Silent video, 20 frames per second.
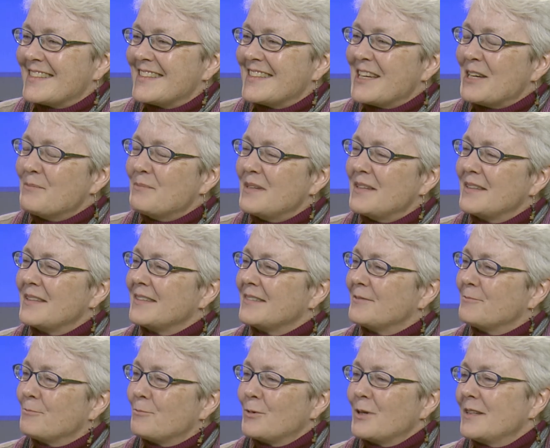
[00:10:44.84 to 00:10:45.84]
Tell me
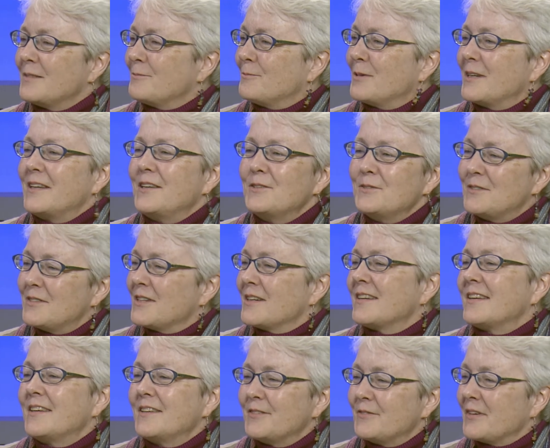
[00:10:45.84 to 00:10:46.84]
what when you
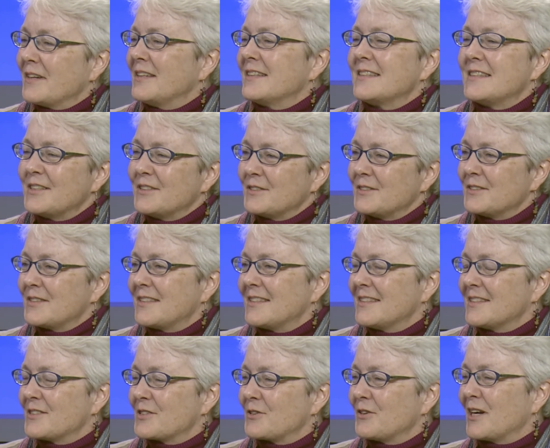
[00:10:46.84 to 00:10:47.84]
hear volunteers
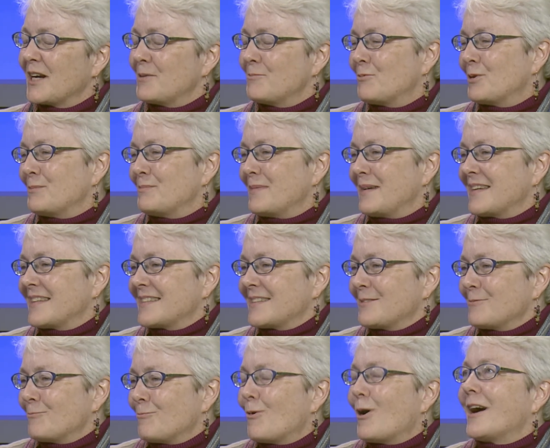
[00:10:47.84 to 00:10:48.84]
describe what makes
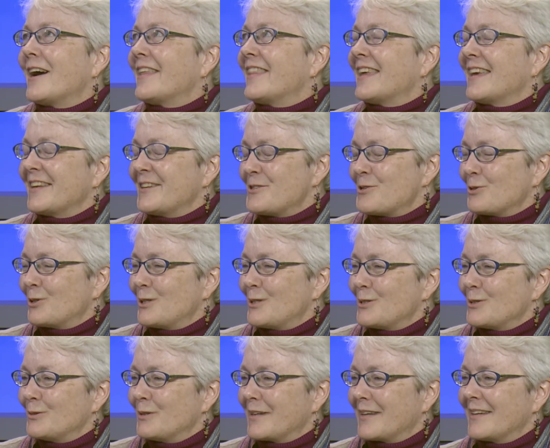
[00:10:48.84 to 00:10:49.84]
why they enjoy
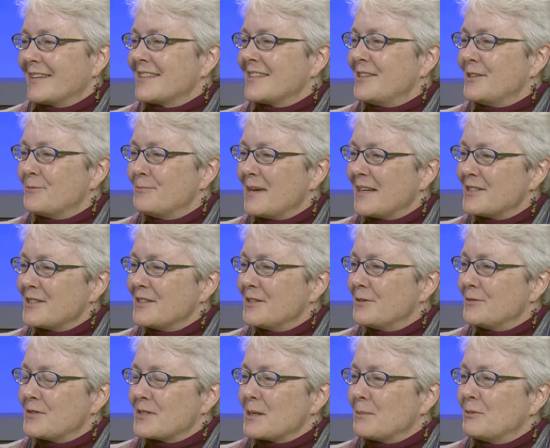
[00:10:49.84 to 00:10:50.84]
doing it. You've mentioned you
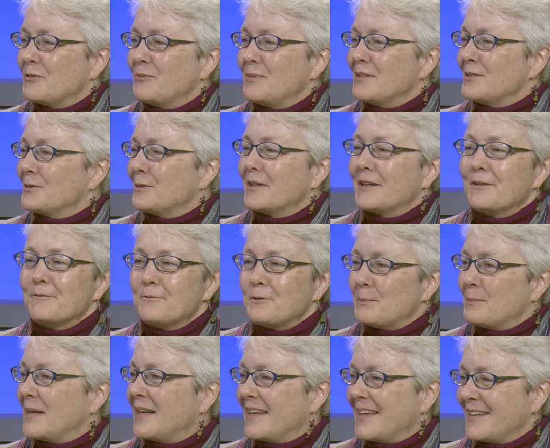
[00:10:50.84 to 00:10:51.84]
have some who've been doing it for
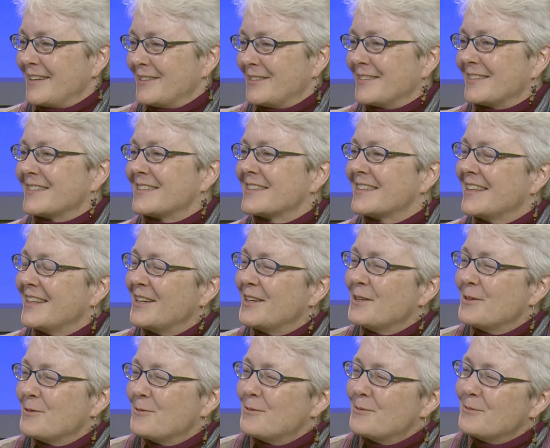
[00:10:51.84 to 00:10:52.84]
many years.
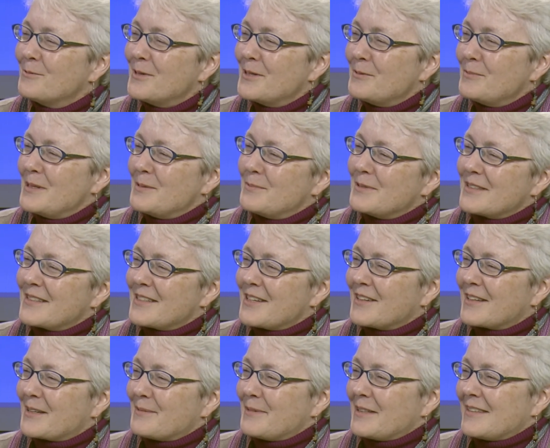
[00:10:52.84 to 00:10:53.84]
What do people
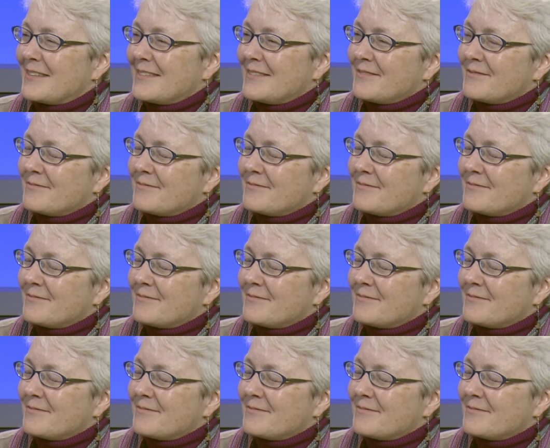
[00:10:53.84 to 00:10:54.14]
talk about?